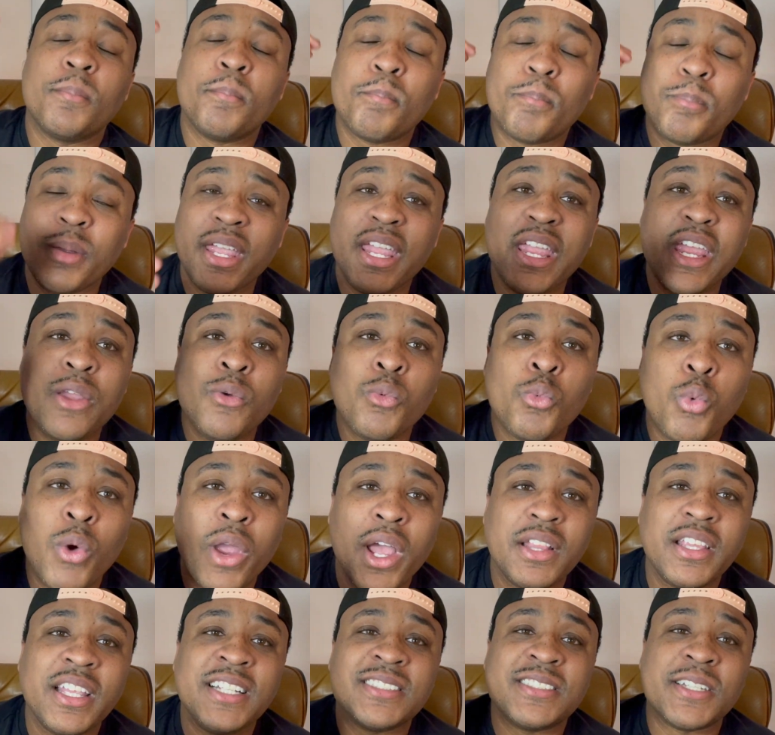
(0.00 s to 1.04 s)
Be
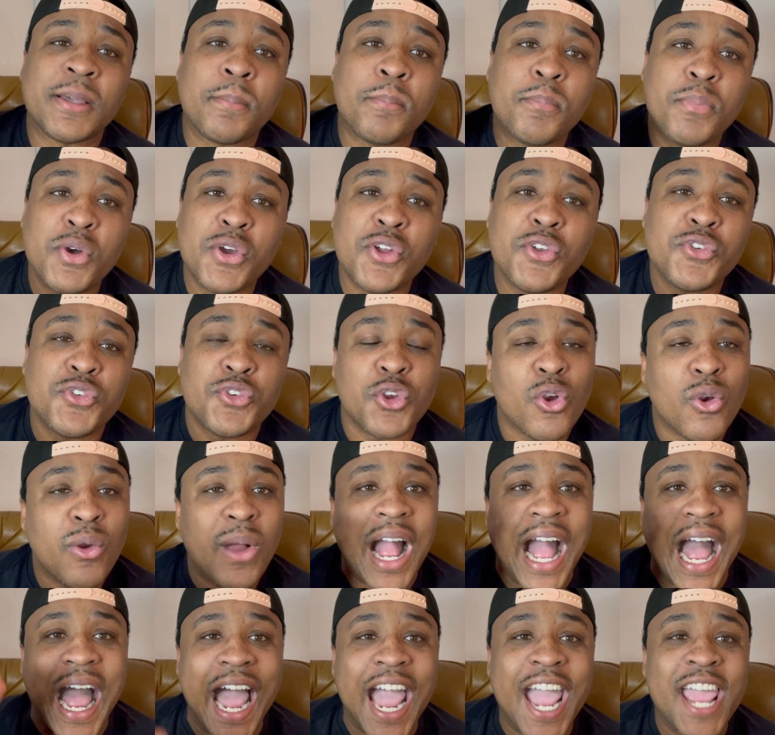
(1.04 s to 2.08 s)
willing to put
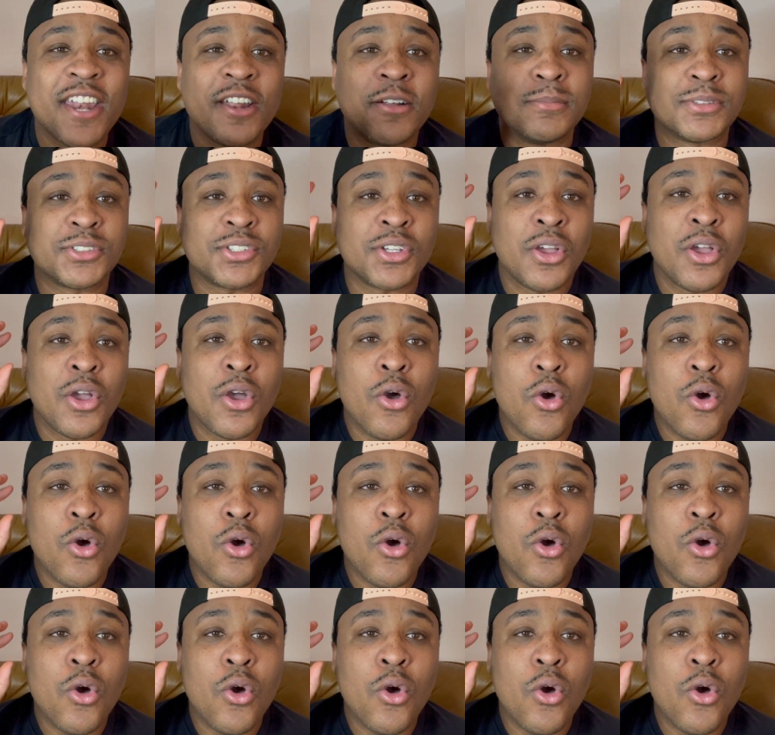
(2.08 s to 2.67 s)
your items